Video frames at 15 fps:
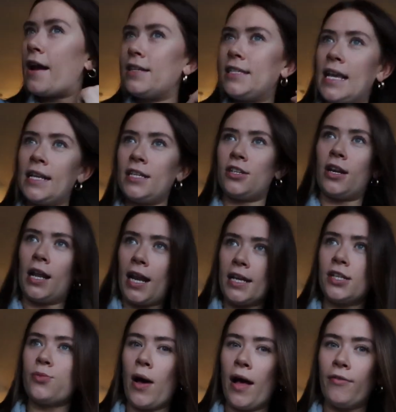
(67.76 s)
hair is getting done
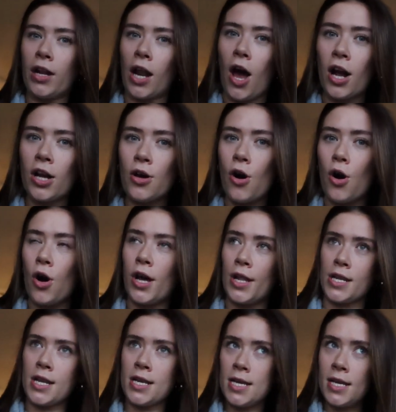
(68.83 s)
at like 12 o'clock
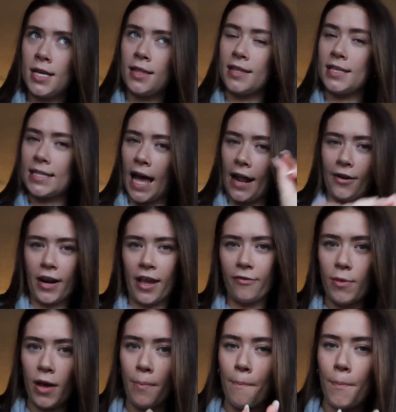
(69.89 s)
on the
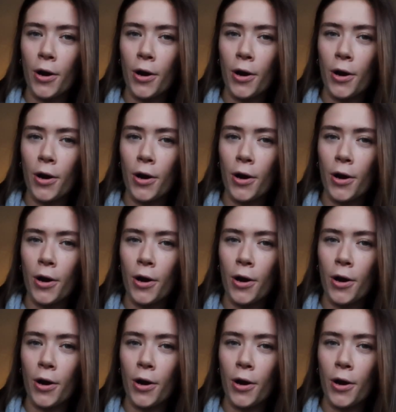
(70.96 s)
Saturday of my